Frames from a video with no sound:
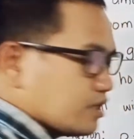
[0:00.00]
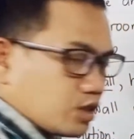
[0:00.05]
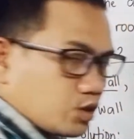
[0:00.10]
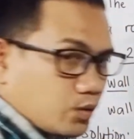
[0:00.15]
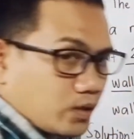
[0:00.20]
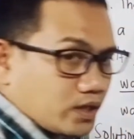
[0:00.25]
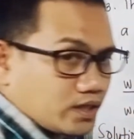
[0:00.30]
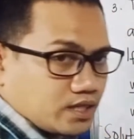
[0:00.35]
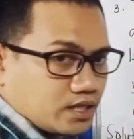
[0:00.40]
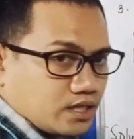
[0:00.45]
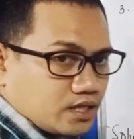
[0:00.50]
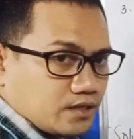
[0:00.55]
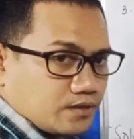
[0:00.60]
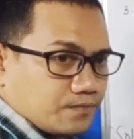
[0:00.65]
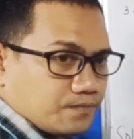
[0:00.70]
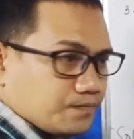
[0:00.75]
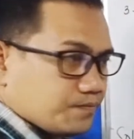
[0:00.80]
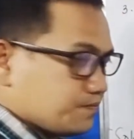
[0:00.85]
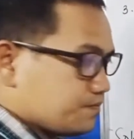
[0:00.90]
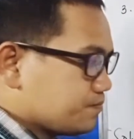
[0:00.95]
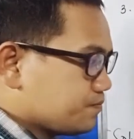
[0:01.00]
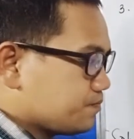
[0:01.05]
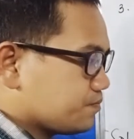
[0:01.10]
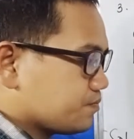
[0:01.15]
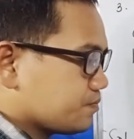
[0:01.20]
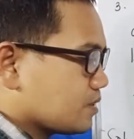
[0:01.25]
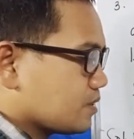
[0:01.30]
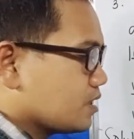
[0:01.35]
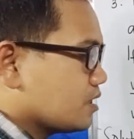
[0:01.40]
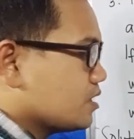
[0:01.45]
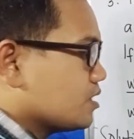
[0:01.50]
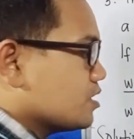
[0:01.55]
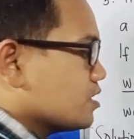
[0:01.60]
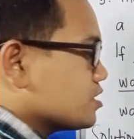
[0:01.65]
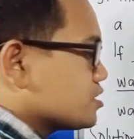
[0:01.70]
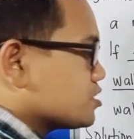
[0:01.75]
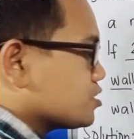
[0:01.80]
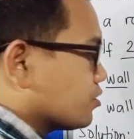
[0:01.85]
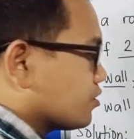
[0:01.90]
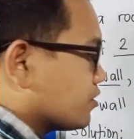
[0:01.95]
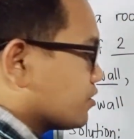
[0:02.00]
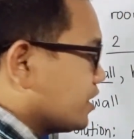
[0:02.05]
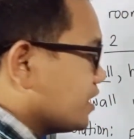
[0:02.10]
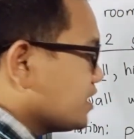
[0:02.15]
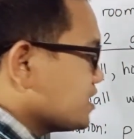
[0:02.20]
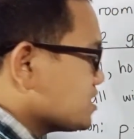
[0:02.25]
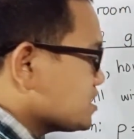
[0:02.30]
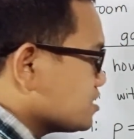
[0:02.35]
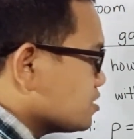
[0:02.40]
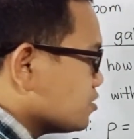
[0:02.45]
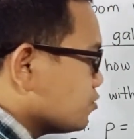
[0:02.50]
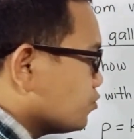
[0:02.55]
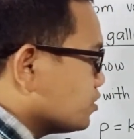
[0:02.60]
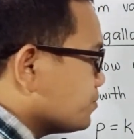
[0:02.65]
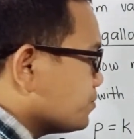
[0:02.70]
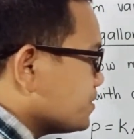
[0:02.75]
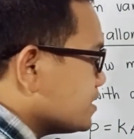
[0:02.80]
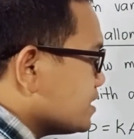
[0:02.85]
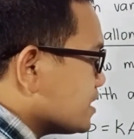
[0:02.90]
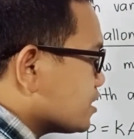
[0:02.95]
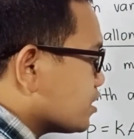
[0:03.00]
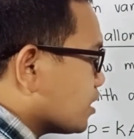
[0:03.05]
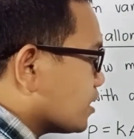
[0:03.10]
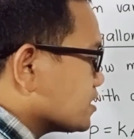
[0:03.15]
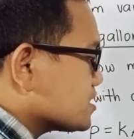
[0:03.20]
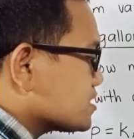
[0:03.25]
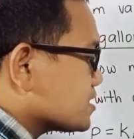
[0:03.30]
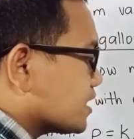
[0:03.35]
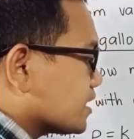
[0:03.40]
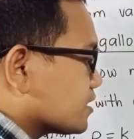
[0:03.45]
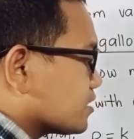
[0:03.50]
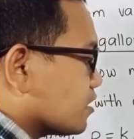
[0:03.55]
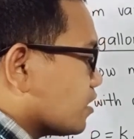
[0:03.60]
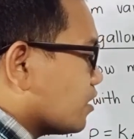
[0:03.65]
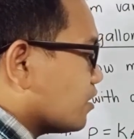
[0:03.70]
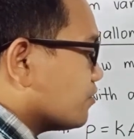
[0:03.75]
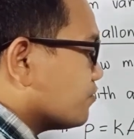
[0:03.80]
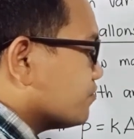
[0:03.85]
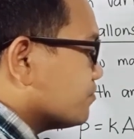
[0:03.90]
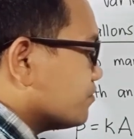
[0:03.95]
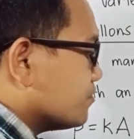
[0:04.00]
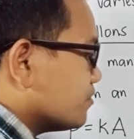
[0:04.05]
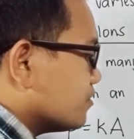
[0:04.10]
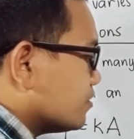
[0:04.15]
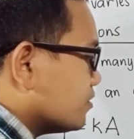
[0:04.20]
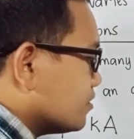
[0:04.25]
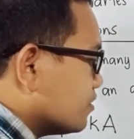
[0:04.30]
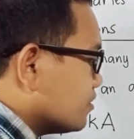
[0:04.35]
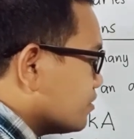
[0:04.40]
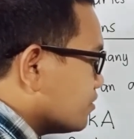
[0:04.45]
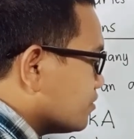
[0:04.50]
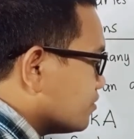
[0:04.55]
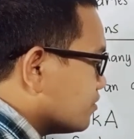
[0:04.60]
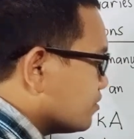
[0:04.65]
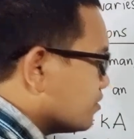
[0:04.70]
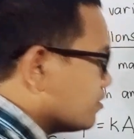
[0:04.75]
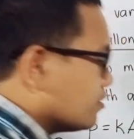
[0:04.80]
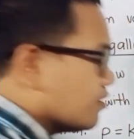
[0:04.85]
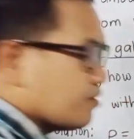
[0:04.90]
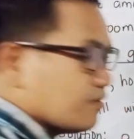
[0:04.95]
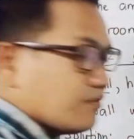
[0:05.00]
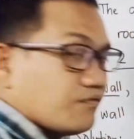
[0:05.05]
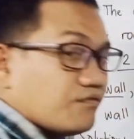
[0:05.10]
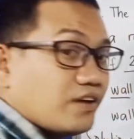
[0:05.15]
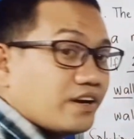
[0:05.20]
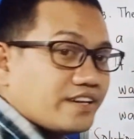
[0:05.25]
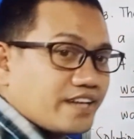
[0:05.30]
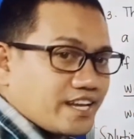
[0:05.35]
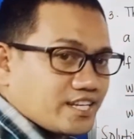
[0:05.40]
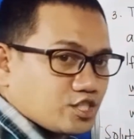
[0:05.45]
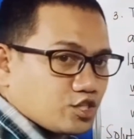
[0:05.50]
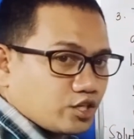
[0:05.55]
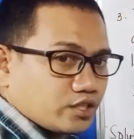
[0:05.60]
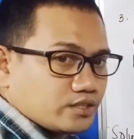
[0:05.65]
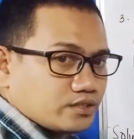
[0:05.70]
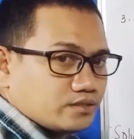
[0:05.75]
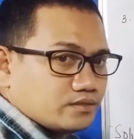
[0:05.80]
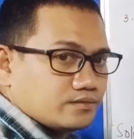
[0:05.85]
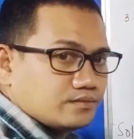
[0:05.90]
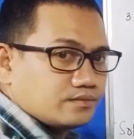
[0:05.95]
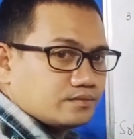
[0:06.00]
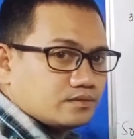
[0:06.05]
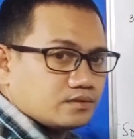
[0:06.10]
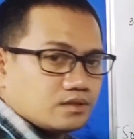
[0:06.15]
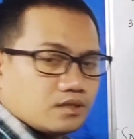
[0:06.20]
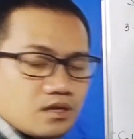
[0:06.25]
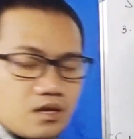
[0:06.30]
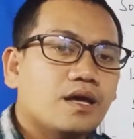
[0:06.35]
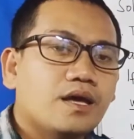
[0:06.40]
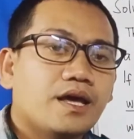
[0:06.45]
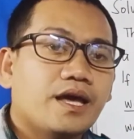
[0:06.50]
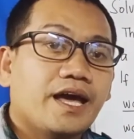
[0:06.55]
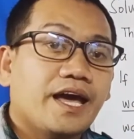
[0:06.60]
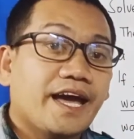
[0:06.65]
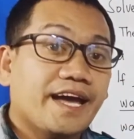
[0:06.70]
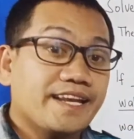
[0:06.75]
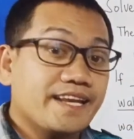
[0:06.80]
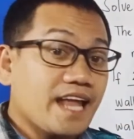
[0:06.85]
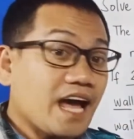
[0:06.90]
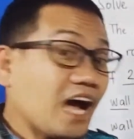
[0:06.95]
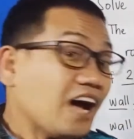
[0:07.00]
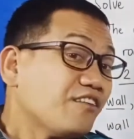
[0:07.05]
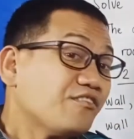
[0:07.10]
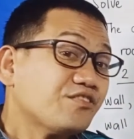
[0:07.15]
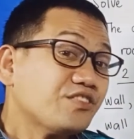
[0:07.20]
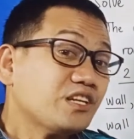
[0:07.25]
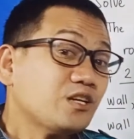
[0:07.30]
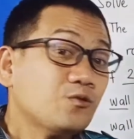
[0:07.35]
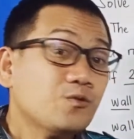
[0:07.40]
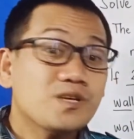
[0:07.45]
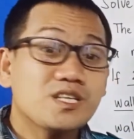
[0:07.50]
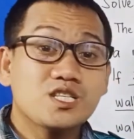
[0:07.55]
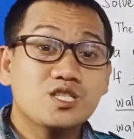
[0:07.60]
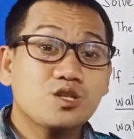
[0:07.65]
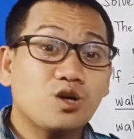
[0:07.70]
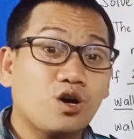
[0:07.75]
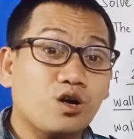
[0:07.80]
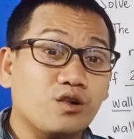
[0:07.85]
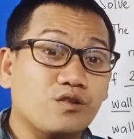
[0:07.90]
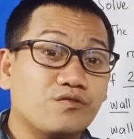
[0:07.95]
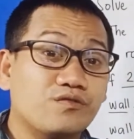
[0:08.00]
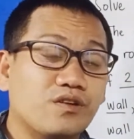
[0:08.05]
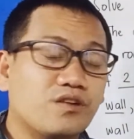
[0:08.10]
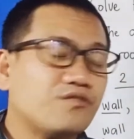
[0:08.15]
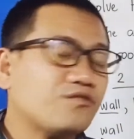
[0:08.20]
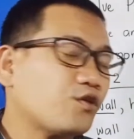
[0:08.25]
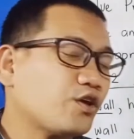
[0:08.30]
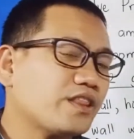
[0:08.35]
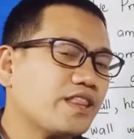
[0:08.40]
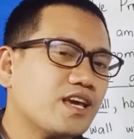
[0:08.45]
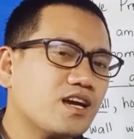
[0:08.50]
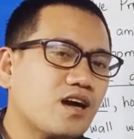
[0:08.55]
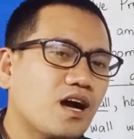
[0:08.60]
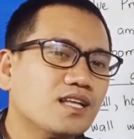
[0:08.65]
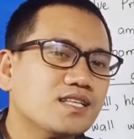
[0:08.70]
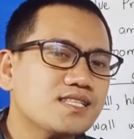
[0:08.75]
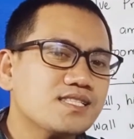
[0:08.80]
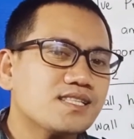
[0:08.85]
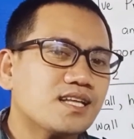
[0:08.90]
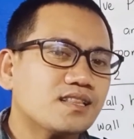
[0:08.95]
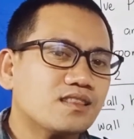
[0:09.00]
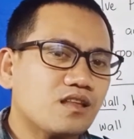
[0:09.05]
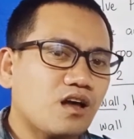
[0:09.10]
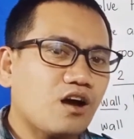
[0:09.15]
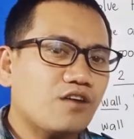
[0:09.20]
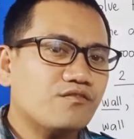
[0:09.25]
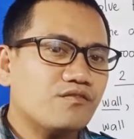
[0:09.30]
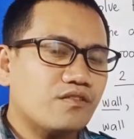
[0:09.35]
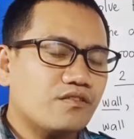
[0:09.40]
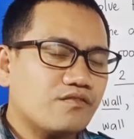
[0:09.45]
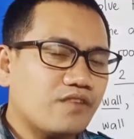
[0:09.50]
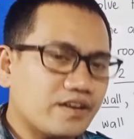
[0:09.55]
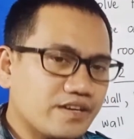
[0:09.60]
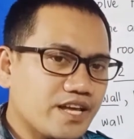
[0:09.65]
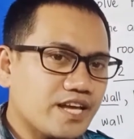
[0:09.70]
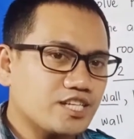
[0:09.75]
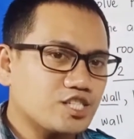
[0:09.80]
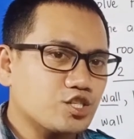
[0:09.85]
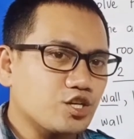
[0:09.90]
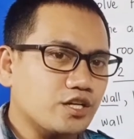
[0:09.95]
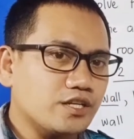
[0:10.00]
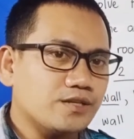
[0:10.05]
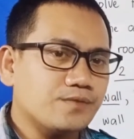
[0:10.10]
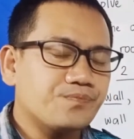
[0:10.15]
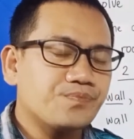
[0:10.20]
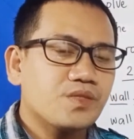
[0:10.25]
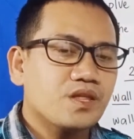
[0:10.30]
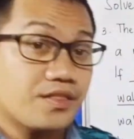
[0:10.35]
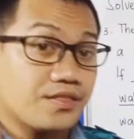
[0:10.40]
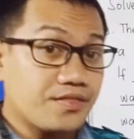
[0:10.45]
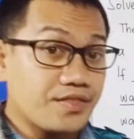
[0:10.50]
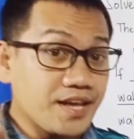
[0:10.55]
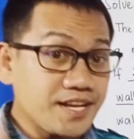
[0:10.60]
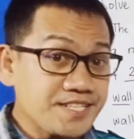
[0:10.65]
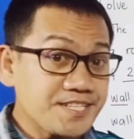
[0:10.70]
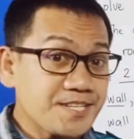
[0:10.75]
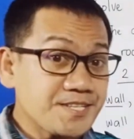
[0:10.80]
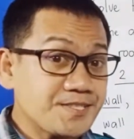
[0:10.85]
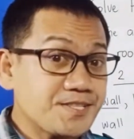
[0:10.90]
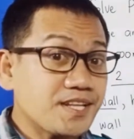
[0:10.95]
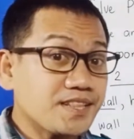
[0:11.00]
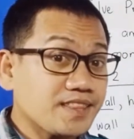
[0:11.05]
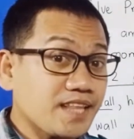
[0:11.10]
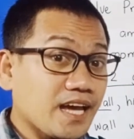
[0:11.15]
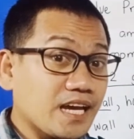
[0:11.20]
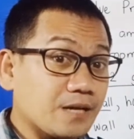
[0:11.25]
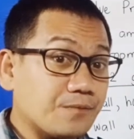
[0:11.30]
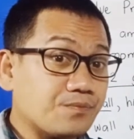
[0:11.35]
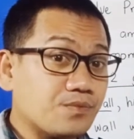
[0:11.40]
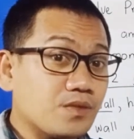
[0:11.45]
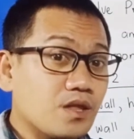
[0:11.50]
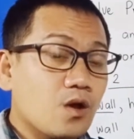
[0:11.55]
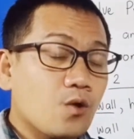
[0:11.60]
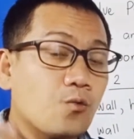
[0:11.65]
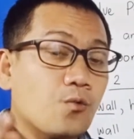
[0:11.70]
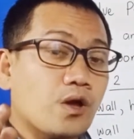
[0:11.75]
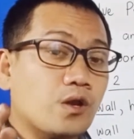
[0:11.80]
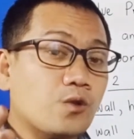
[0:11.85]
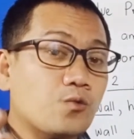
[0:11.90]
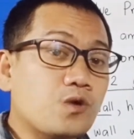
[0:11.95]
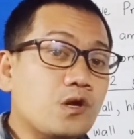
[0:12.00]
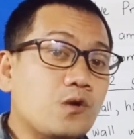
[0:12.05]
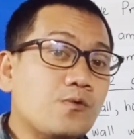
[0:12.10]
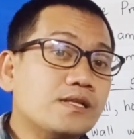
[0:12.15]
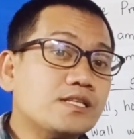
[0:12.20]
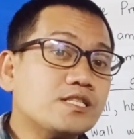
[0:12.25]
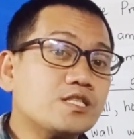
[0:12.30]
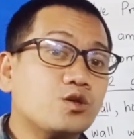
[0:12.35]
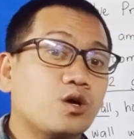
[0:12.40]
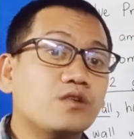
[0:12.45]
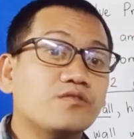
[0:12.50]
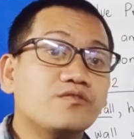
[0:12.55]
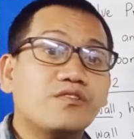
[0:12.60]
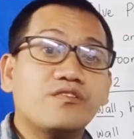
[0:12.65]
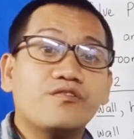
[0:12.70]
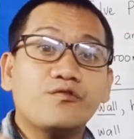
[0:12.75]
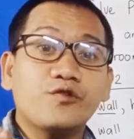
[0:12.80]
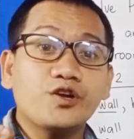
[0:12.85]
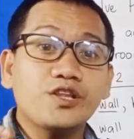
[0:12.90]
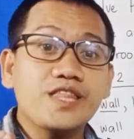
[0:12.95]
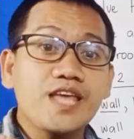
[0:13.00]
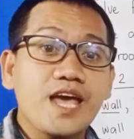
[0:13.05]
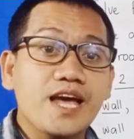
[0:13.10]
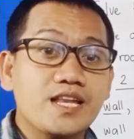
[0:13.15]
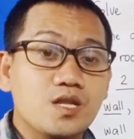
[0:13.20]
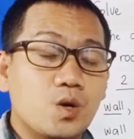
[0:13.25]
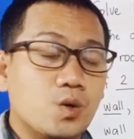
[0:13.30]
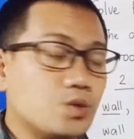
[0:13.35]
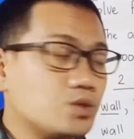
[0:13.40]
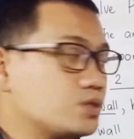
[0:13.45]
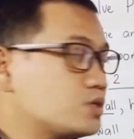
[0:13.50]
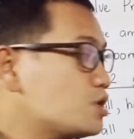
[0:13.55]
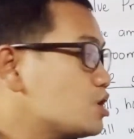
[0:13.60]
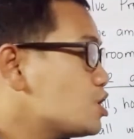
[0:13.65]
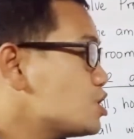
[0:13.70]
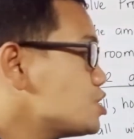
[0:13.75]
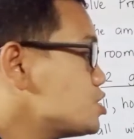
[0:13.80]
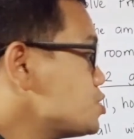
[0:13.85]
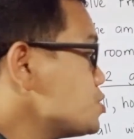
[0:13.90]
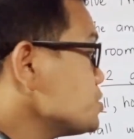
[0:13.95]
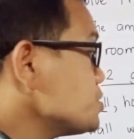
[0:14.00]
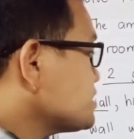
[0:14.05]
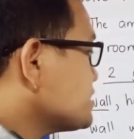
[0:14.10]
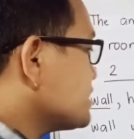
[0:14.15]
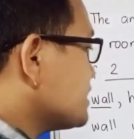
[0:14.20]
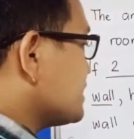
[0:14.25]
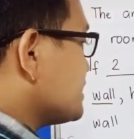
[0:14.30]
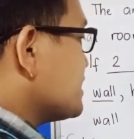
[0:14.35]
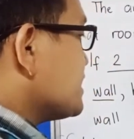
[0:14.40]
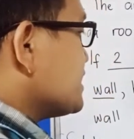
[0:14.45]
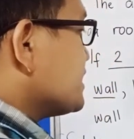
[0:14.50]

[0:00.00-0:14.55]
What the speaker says: 20. So this would be the constant of variation. And after we solve for the constant of variation, this is the time when we will solve for the unknown using